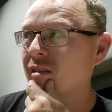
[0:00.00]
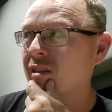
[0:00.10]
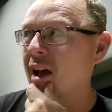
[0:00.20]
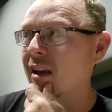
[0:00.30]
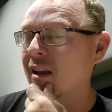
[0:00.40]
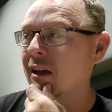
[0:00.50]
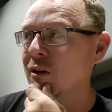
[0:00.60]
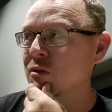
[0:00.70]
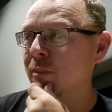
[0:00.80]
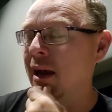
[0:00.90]
that
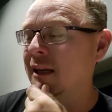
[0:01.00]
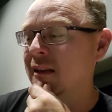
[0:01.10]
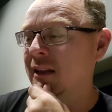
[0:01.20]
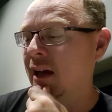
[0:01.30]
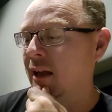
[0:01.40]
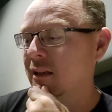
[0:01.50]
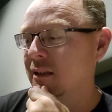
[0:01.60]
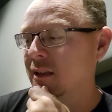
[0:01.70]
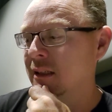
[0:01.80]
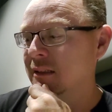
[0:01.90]
goes back to that.
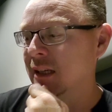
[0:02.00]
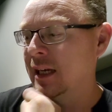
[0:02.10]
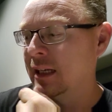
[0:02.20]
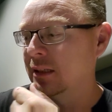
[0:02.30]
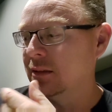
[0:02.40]
It's like,